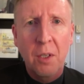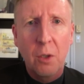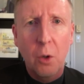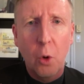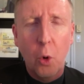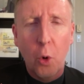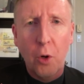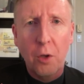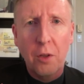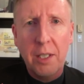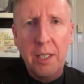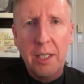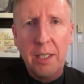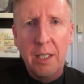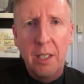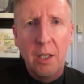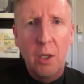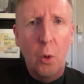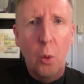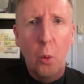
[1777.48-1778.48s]
or the
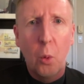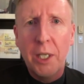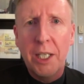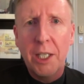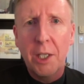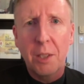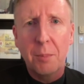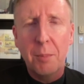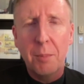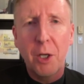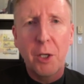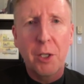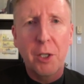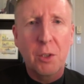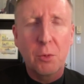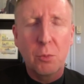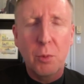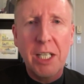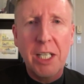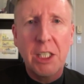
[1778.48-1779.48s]
weird
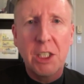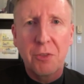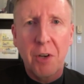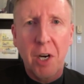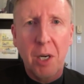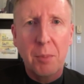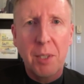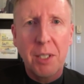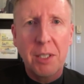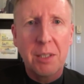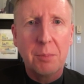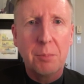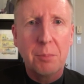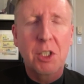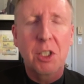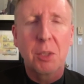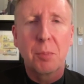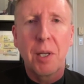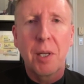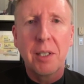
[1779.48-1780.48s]
American rage farming that
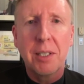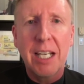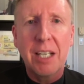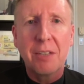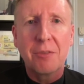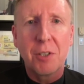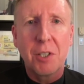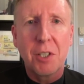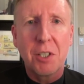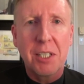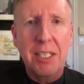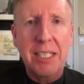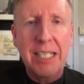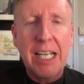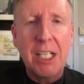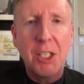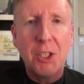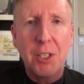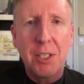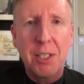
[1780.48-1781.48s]
Mr. Poilievre is
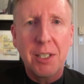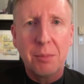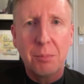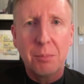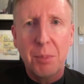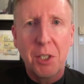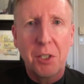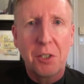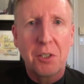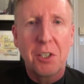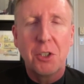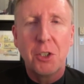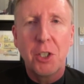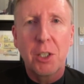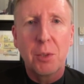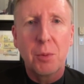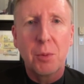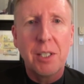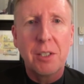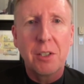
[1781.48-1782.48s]
engaging in because it
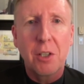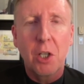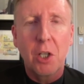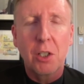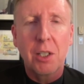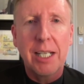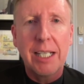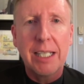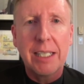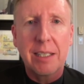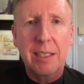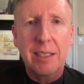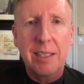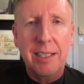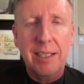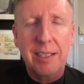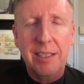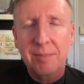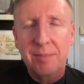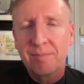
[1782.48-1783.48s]
generates online
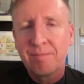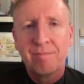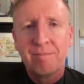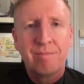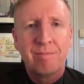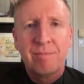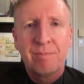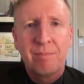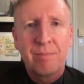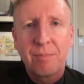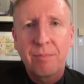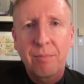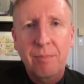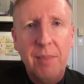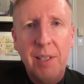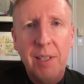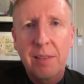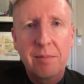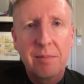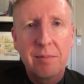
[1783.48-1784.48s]
clicks,
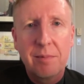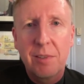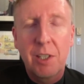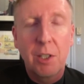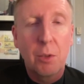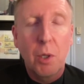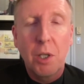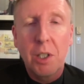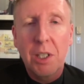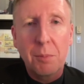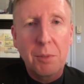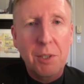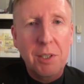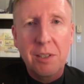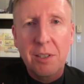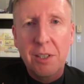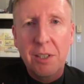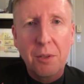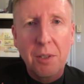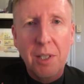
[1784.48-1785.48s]
they're welcome to
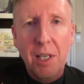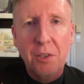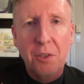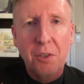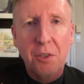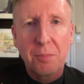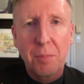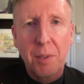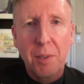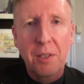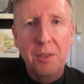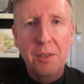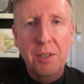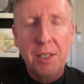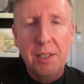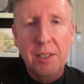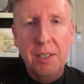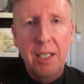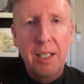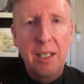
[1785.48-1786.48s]
continue that sort of
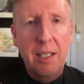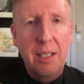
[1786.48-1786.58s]
politics.